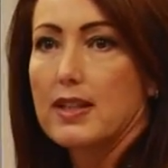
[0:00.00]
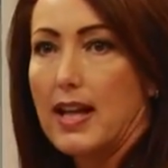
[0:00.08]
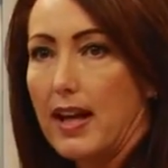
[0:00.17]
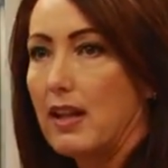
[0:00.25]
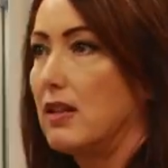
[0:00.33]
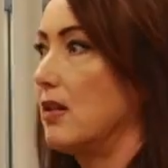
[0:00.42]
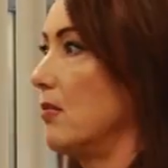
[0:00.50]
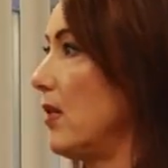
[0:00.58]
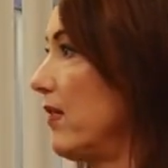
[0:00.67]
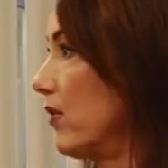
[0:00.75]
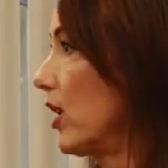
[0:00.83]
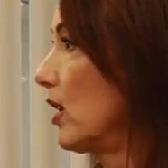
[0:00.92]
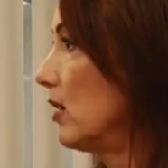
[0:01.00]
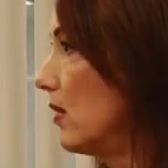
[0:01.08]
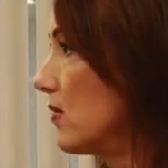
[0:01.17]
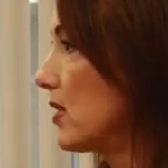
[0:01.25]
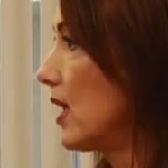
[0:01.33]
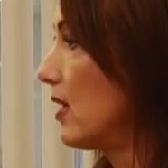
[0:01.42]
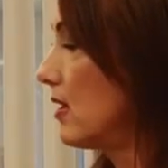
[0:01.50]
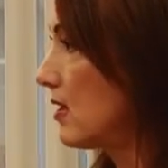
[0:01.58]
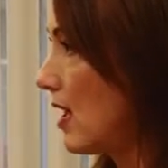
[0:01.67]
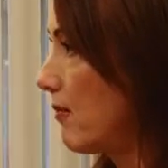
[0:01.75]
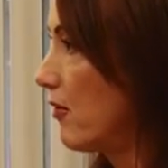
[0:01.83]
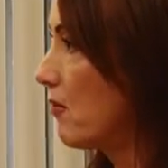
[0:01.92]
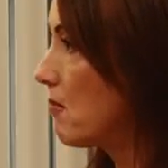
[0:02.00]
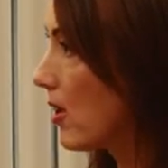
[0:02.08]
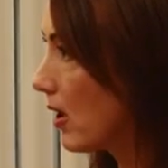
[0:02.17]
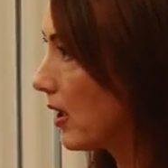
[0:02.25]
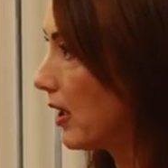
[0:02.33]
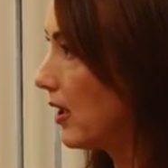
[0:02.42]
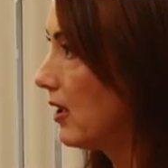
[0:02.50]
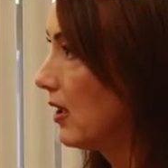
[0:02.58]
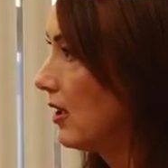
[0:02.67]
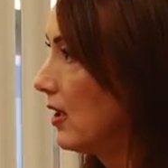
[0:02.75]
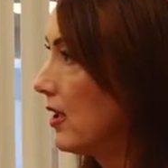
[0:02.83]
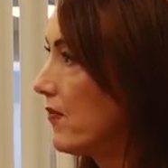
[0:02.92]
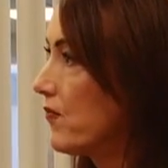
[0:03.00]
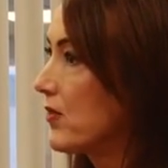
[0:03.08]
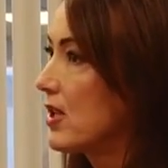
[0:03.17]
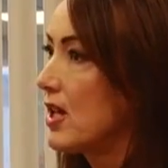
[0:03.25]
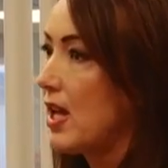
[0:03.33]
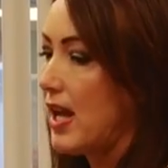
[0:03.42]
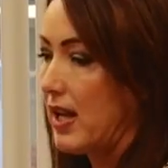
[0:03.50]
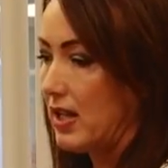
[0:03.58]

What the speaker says: across the organization to be the most successful that you can be.